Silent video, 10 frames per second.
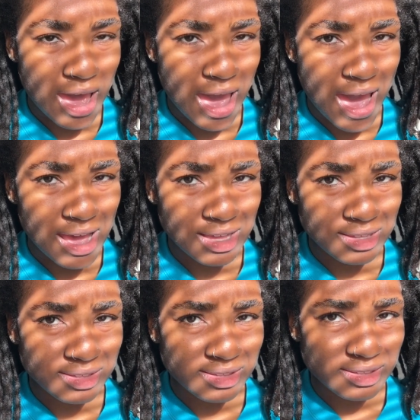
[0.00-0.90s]

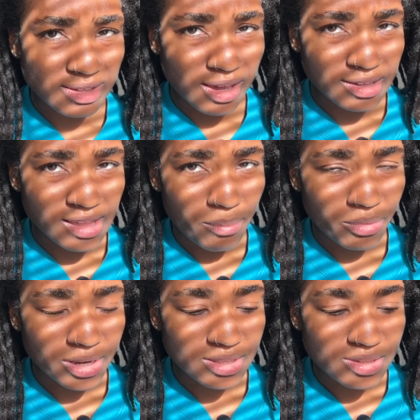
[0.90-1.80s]
as
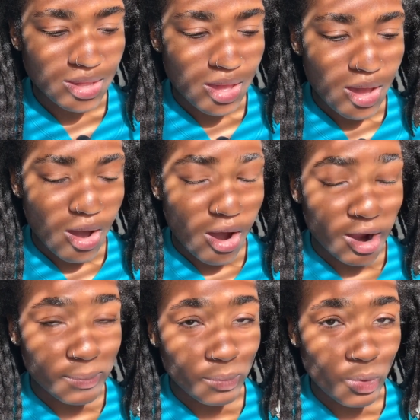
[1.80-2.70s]
separates
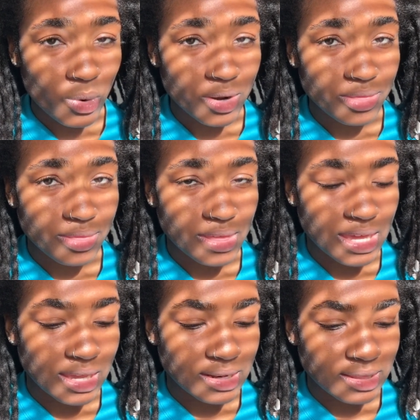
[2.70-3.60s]
are more
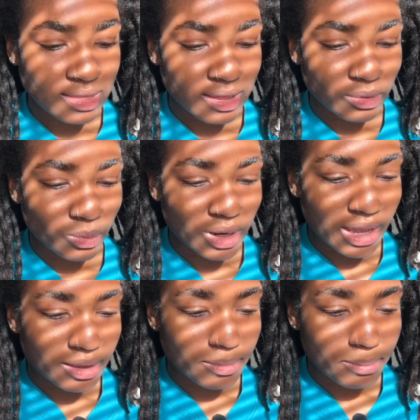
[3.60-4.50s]
thin than when I
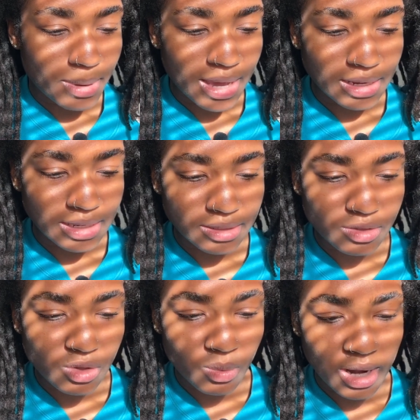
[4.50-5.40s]
combined it.
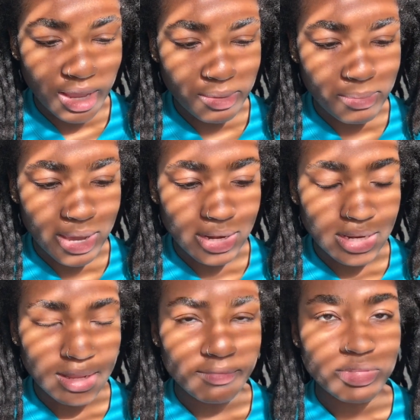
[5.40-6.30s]
So when I combined
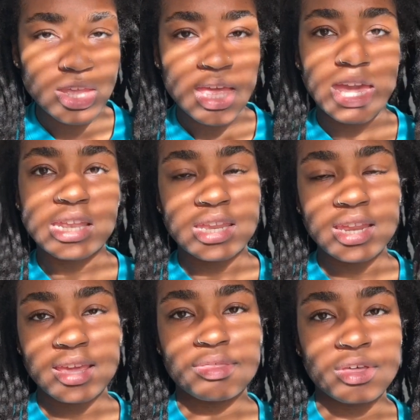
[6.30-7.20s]
it, it
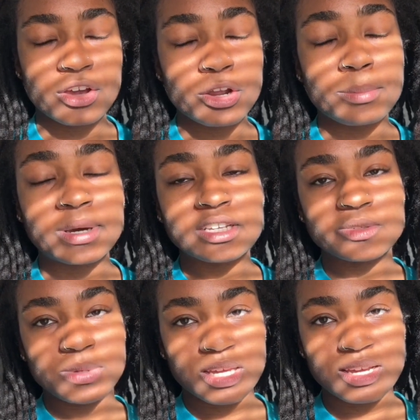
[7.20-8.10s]
did get thicker, but it's
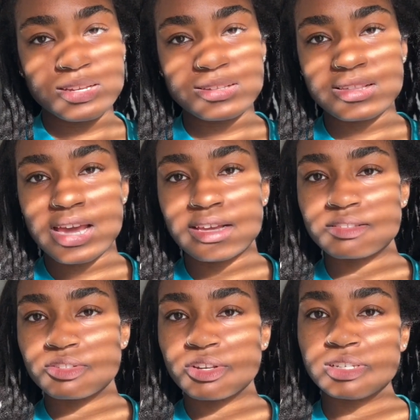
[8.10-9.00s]
because I
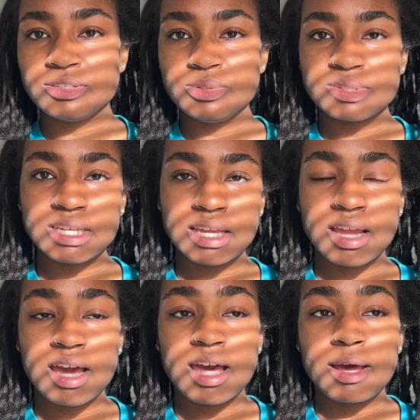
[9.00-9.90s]
started using
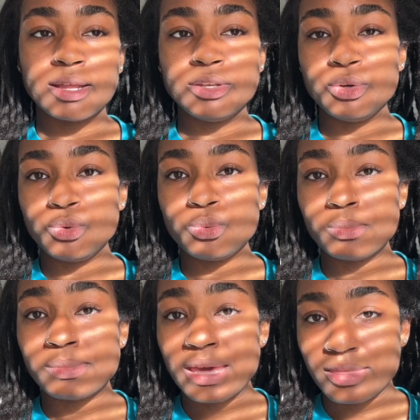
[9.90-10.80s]
a new
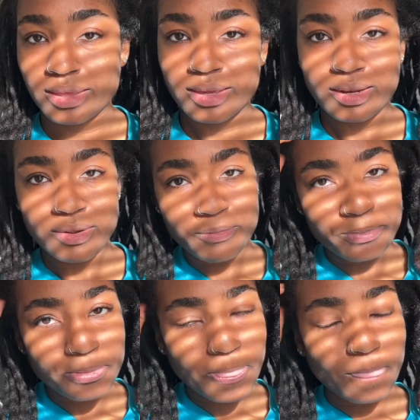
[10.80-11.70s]
method
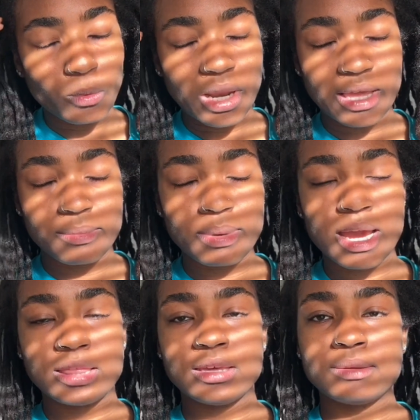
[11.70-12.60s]
when I
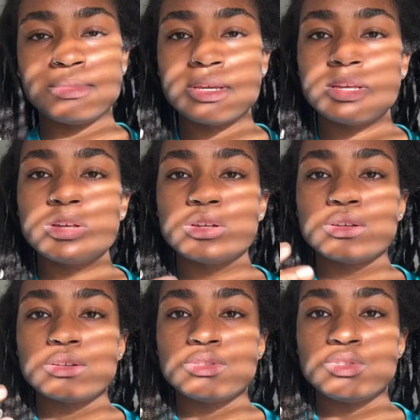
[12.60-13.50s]
combined them
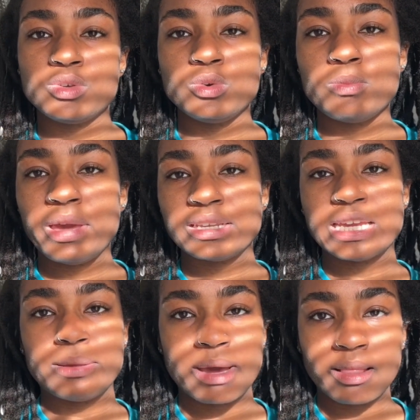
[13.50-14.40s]
to maintain my